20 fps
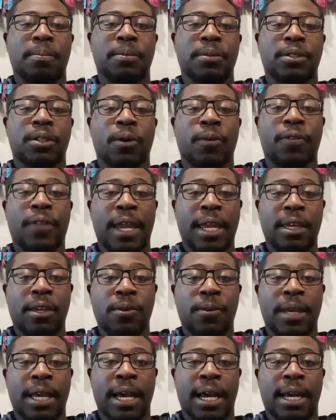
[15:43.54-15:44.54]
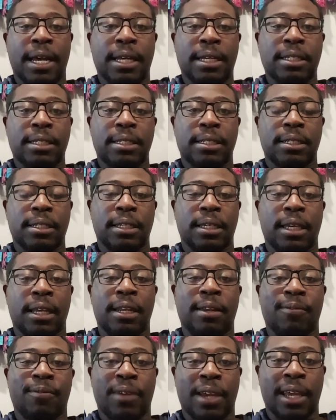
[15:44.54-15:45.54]
So thank you guys in
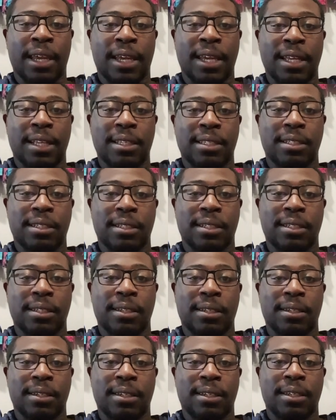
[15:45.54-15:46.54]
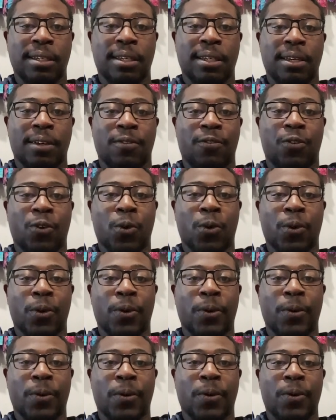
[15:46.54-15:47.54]
advance
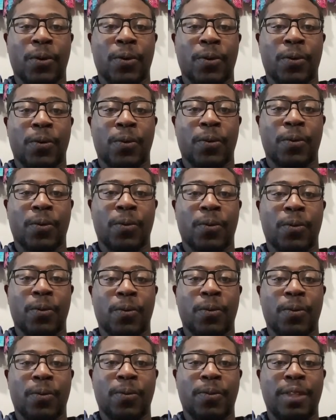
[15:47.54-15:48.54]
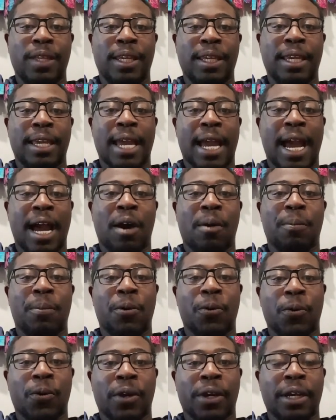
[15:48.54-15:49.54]
for the
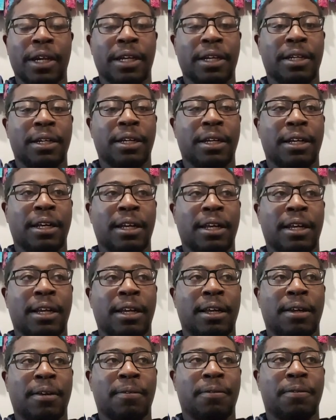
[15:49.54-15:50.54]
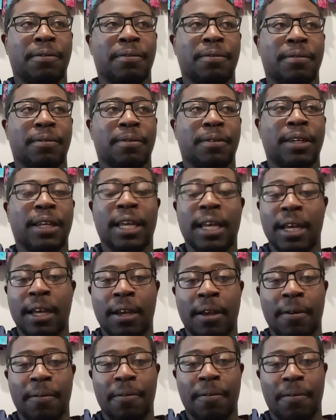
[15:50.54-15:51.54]
outpouring of
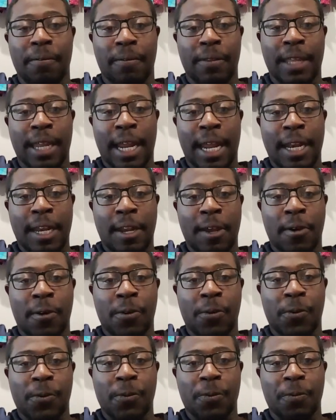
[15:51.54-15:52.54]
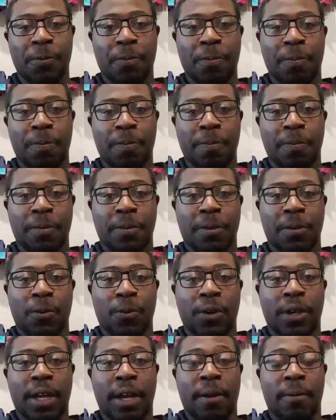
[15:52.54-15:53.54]
love that I know
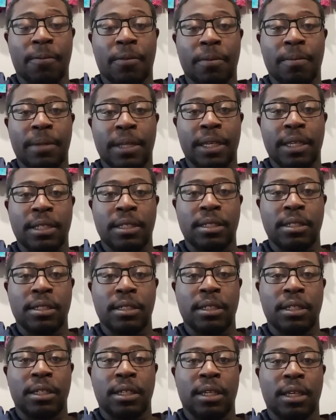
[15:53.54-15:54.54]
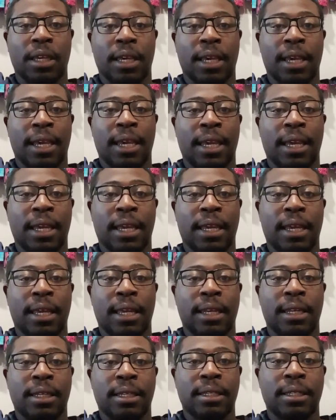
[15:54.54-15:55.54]
will come from this,
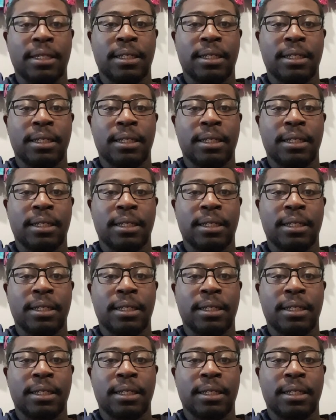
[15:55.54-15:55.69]
and